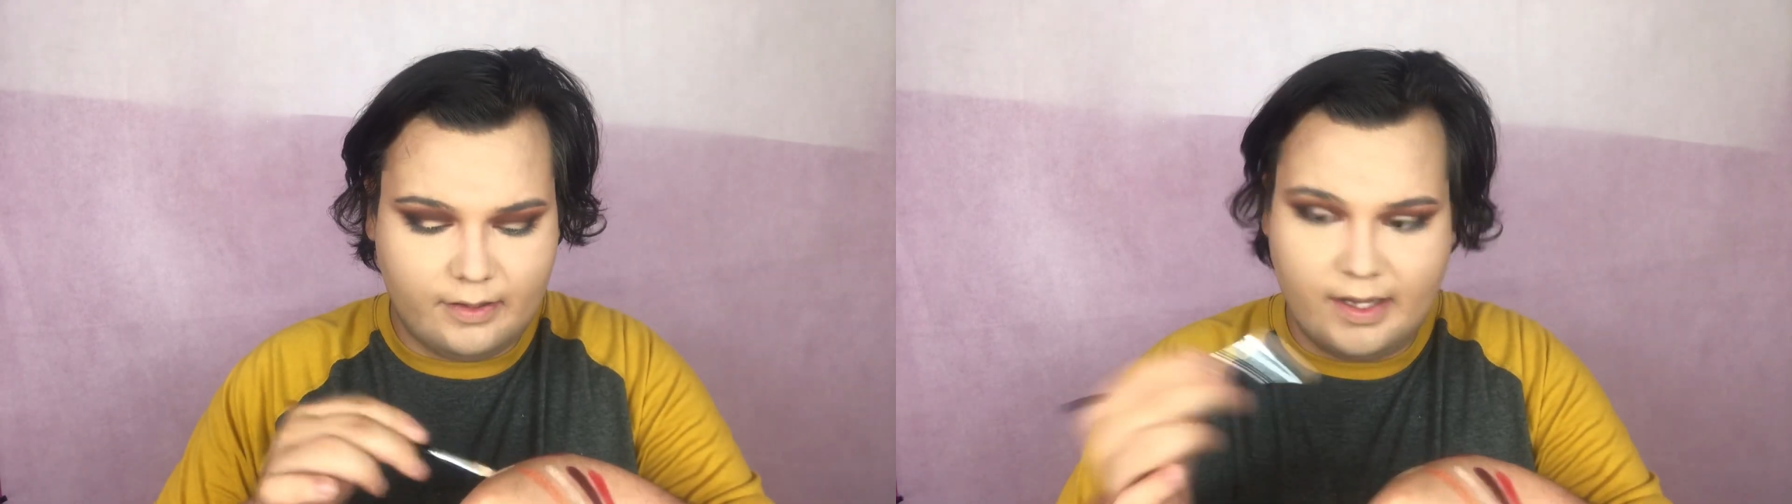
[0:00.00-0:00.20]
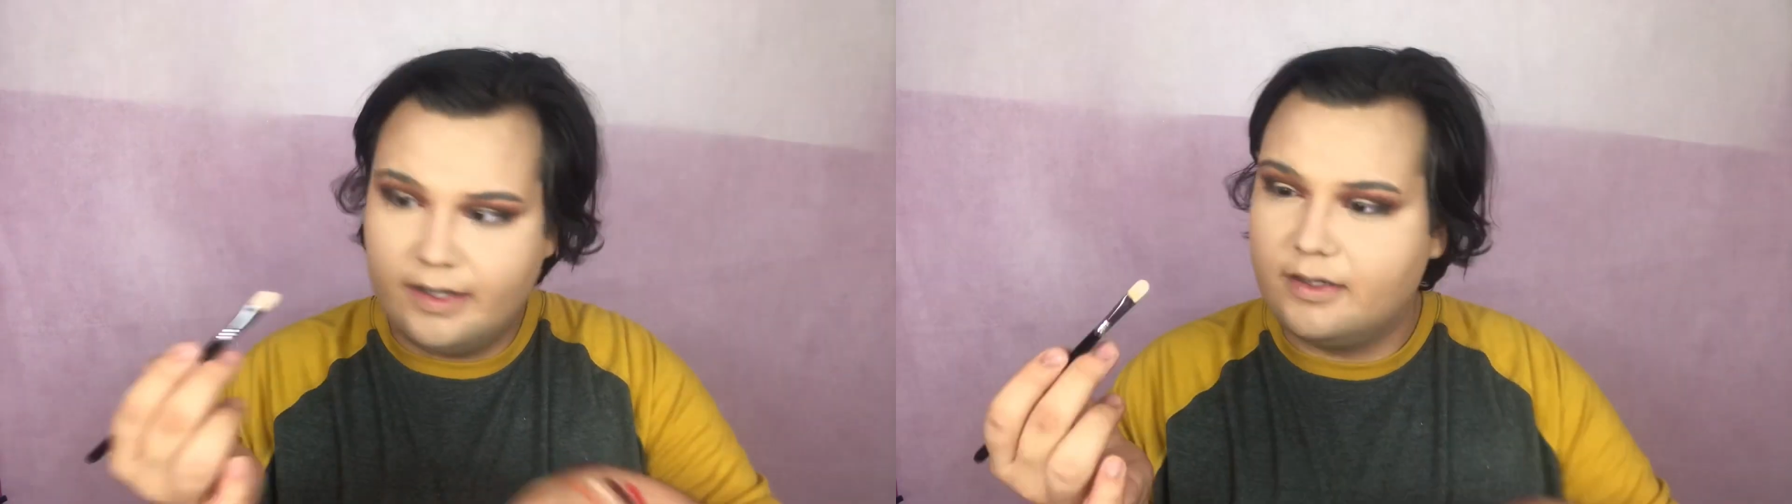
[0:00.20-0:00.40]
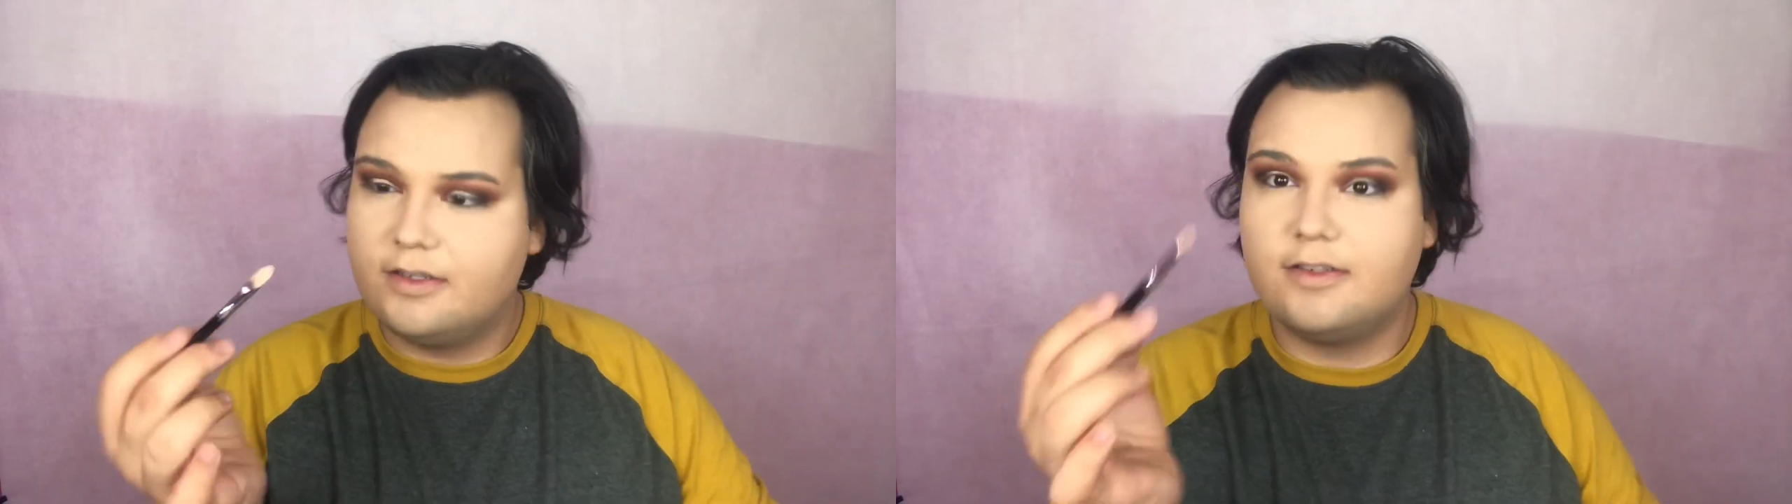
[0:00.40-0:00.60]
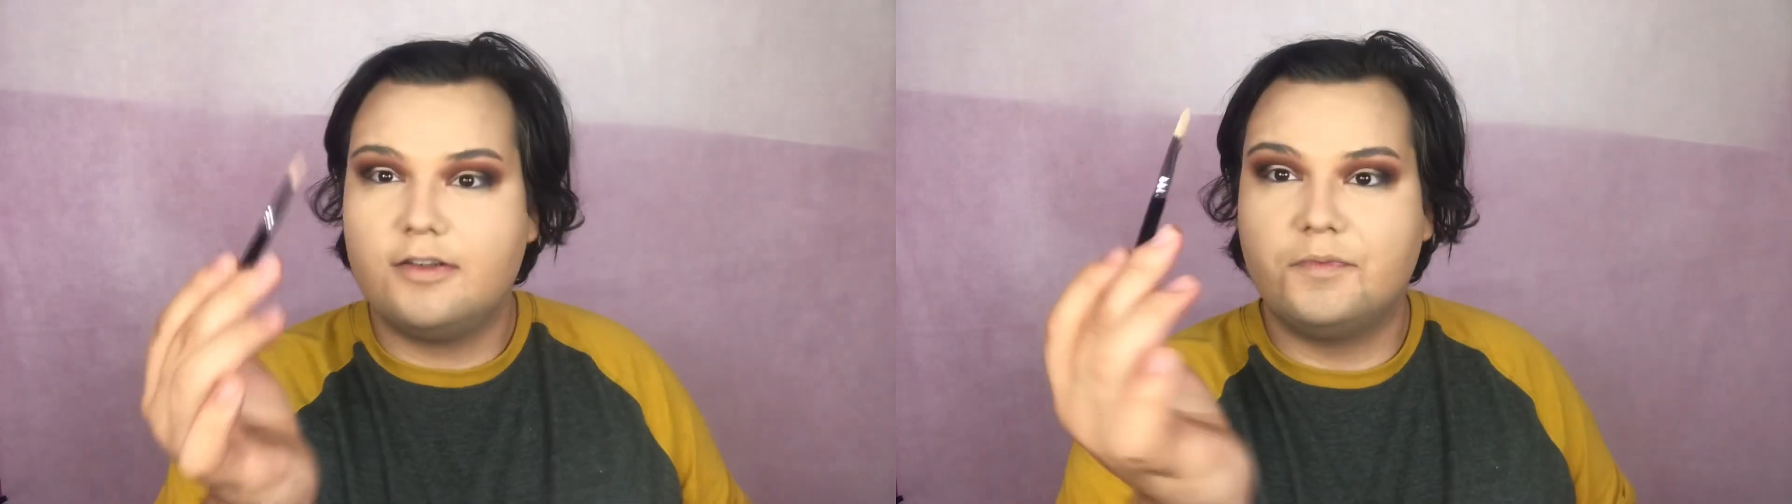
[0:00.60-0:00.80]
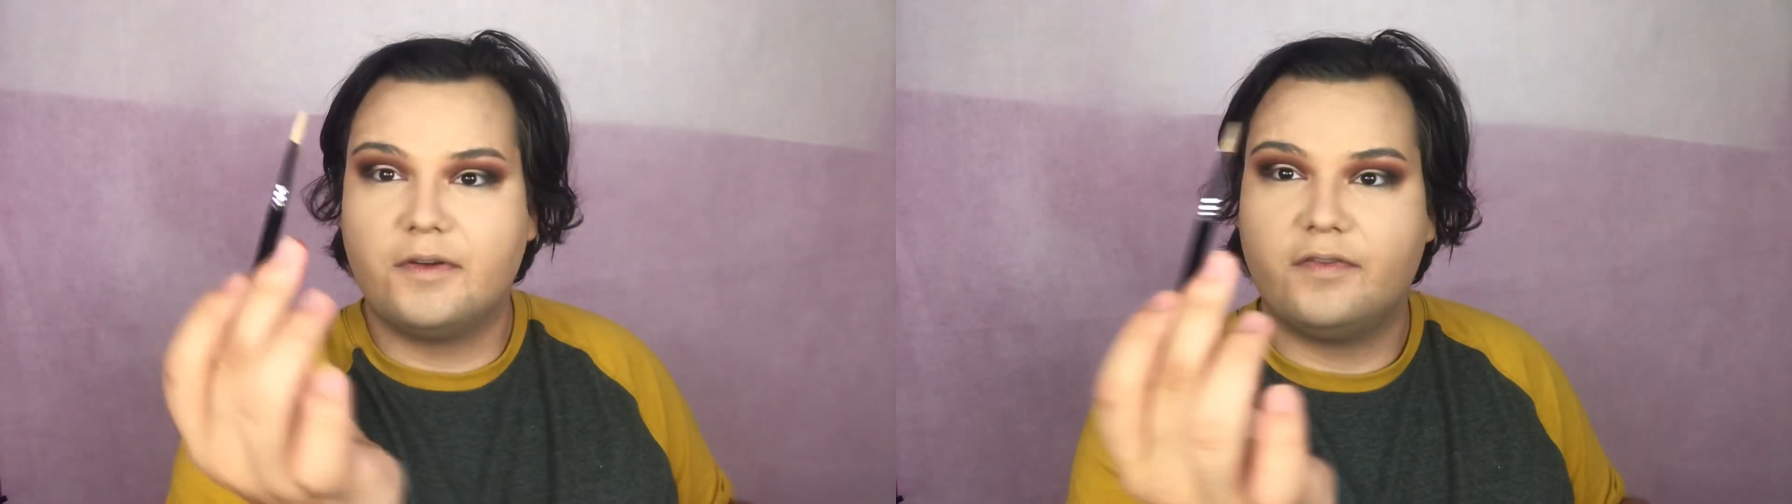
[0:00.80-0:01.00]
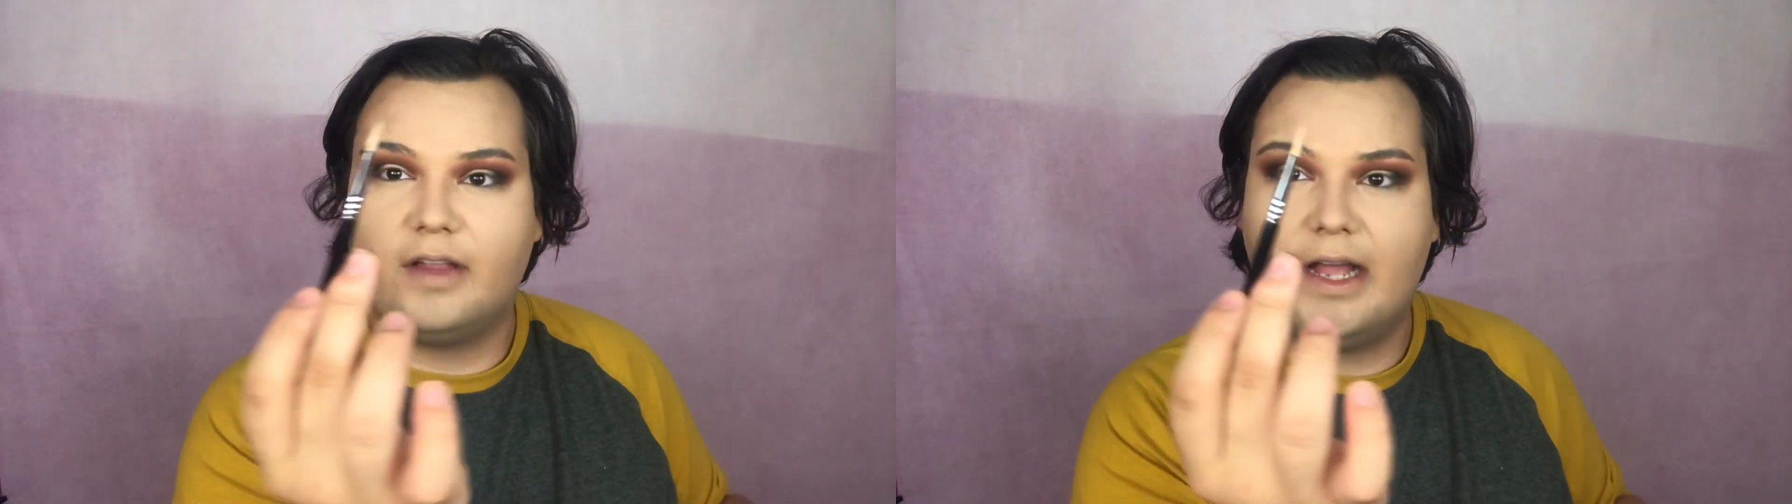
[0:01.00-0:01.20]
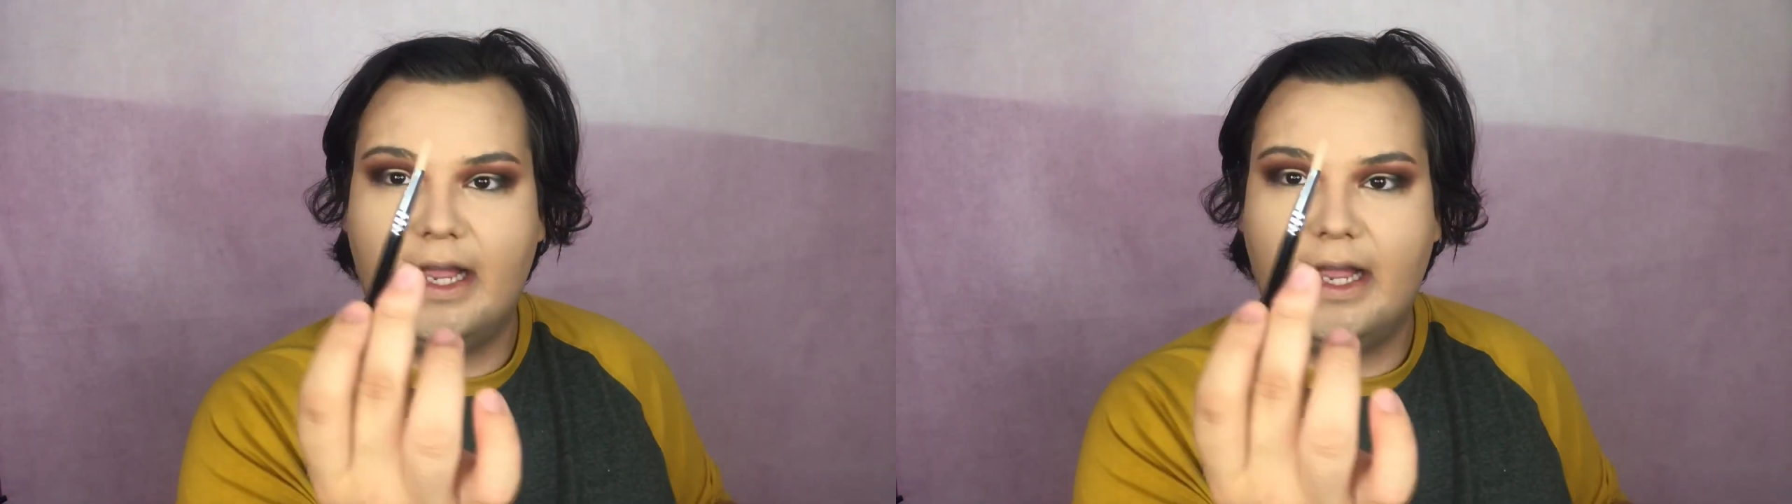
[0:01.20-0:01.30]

like super flat.